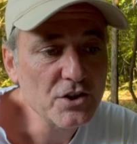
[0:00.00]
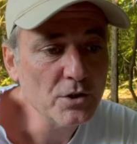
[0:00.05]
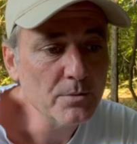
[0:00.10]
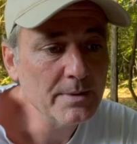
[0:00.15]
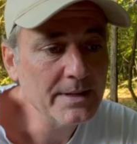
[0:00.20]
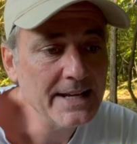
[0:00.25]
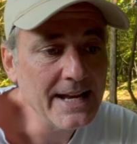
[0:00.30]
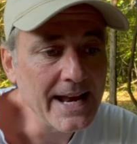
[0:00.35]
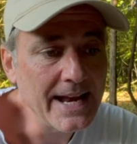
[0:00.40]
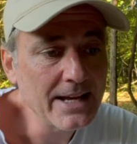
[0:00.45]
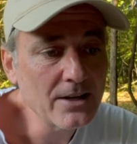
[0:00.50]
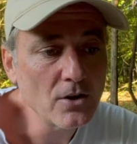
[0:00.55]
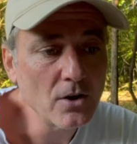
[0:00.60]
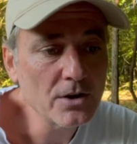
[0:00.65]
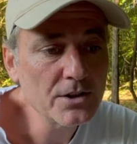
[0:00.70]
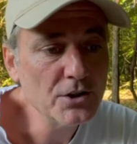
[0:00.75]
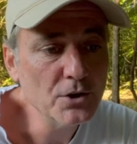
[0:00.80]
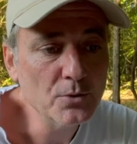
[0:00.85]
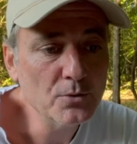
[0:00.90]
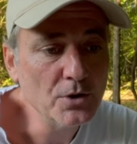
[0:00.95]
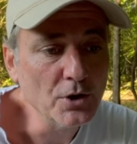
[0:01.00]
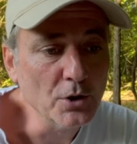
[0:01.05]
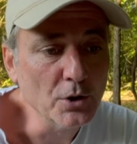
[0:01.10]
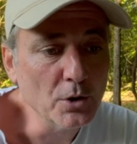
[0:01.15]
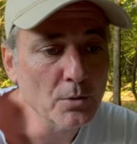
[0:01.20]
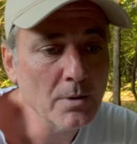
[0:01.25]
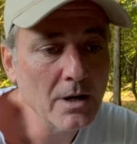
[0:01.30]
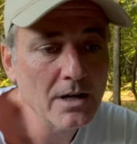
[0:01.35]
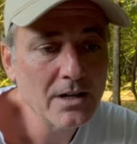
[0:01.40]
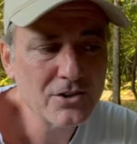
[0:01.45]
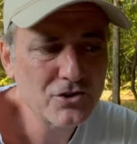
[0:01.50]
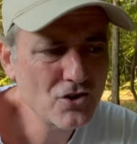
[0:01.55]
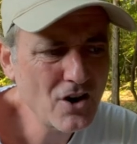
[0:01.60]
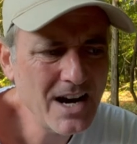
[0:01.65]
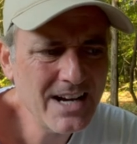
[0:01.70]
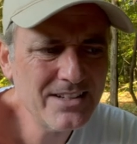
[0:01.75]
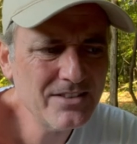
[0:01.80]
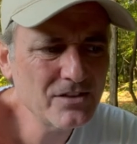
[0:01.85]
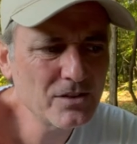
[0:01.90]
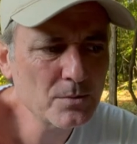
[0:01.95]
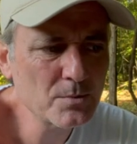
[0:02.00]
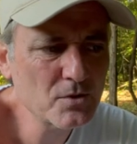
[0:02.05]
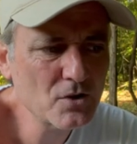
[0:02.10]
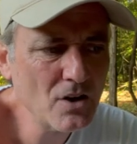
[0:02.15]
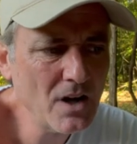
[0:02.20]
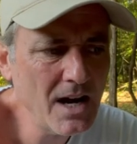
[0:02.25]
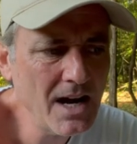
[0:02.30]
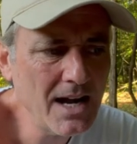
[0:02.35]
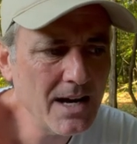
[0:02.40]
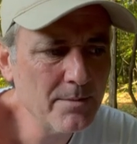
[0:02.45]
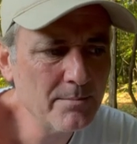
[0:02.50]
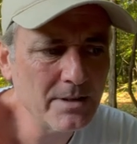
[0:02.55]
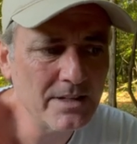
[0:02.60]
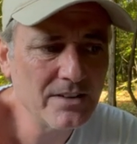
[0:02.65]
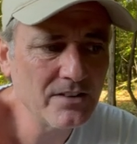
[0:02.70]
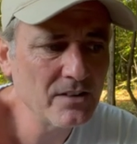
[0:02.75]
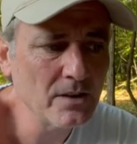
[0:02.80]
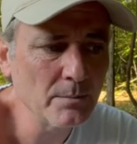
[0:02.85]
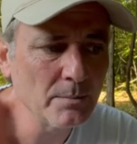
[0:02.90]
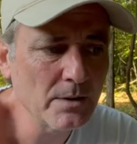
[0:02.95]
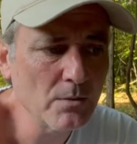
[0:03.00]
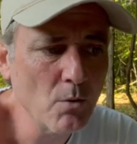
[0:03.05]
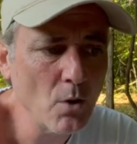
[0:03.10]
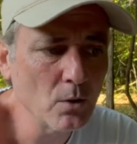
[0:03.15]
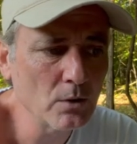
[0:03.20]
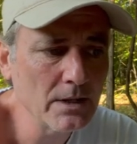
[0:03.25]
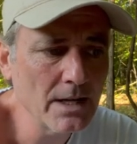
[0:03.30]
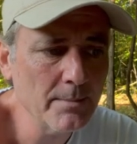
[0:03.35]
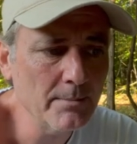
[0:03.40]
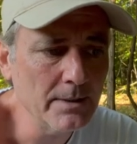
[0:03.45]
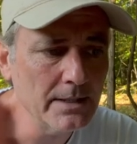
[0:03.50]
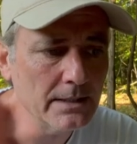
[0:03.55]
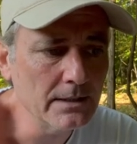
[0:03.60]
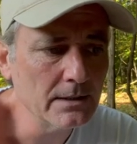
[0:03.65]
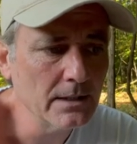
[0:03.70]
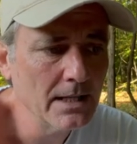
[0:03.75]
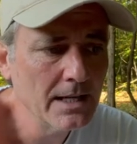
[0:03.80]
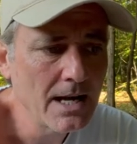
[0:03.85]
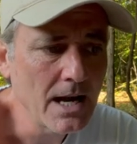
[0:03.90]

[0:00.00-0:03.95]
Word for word: you began on YouTube. I tried to subscribe, but it simply won't let me.